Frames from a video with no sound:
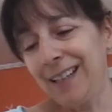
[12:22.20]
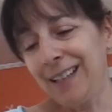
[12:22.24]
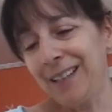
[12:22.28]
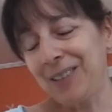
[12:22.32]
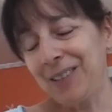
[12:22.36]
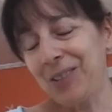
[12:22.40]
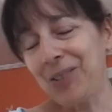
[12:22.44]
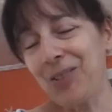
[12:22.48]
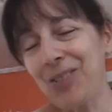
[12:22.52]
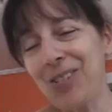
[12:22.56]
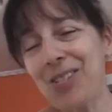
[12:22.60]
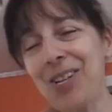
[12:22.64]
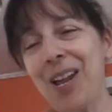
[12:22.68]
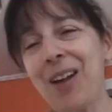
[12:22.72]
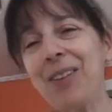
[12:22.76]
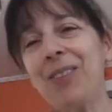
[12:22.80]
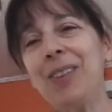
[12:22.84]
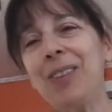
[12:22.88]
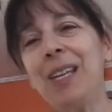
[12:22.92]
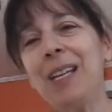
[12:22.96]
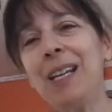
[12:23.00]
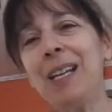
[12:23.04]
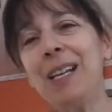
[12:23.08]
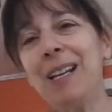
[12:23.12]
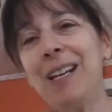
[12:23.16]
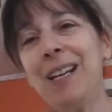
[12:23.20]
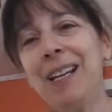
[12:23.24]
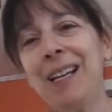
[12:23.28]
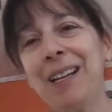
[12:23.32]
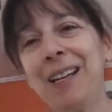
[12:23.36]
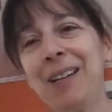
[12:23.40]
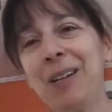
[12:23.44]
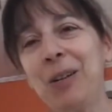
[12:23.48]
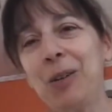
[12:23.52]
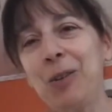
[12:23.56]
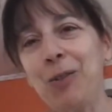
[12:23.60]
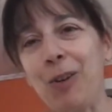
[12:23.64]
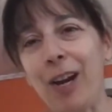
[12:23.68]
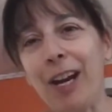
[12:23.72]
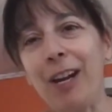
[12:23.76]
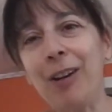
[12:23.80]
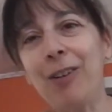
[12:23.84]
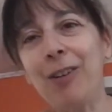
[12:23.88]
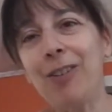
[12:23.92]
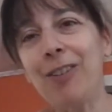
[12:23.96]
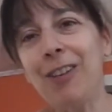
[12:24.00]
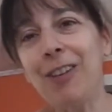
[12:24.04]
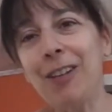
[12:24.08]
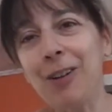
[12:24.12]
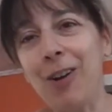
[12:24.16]
there's nothing
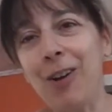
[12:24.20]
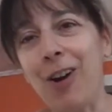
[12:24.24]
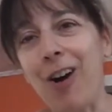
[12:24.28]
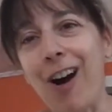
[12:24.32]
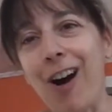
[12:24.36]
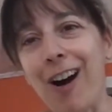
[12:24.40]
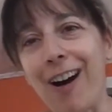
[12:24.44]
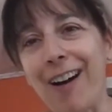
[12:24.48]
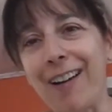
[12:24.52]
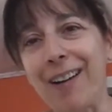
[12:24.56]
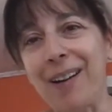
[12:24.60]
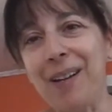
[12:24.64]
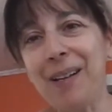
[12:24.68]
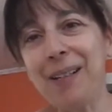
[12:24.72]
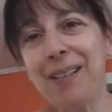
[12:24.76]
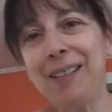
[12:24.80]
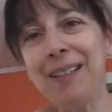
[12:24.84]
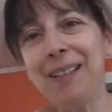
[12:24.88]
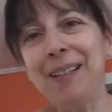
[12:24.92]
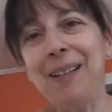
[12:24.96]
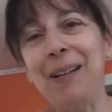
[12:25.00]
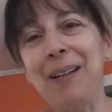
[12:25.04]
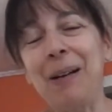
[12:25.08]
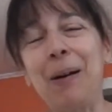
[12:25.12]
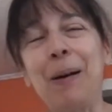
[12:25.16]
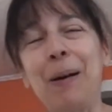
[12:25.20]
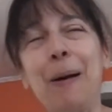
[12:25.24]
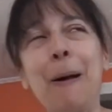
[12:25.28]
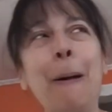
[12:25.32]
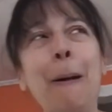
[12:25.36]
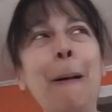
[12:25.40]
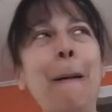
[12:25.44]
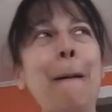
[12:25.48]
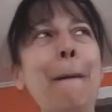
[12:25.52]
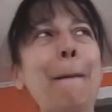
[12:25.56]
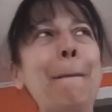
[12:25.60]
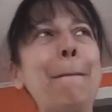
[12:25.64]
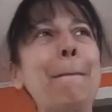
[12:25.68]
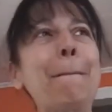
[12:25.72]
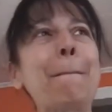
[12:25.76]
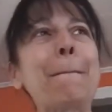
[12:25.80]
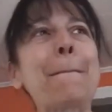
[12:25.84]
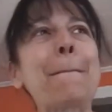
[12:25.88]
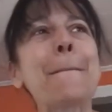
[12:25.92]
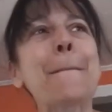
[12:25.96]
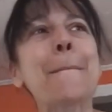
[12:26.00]
greater than God. And